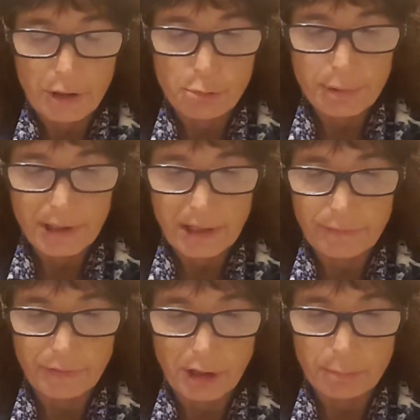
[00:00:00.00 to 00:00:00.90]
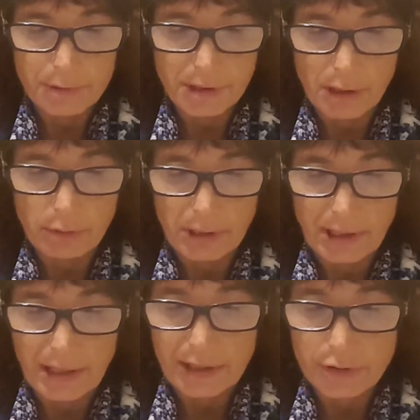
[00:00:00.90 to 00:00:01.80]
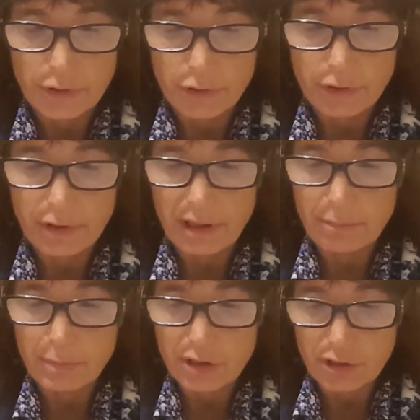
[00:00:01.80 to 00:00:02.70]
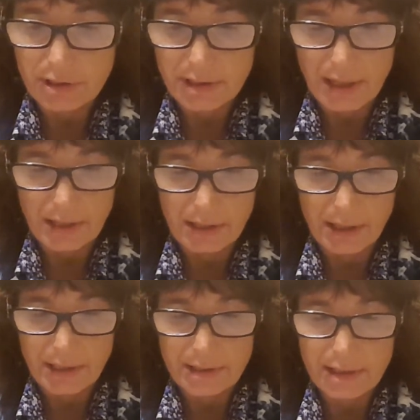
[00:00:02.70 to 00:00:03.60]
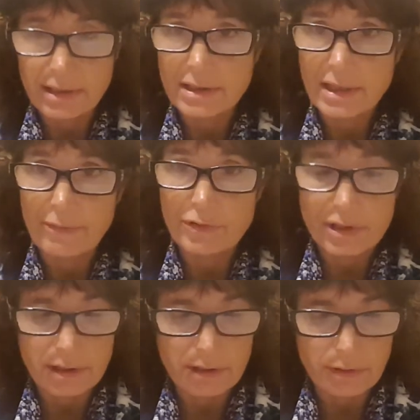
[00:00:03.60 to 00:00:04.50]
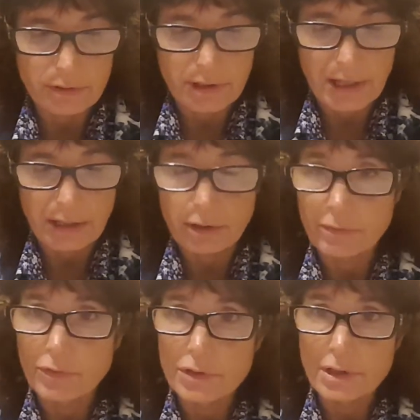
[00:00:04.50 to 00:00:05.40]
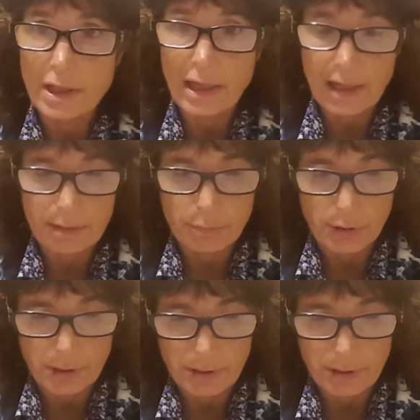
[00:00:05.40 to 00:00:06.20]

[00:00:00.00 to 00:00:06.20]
opened the envelope slowly and turned to the admissions guidelines in the San Francisco State University handbook.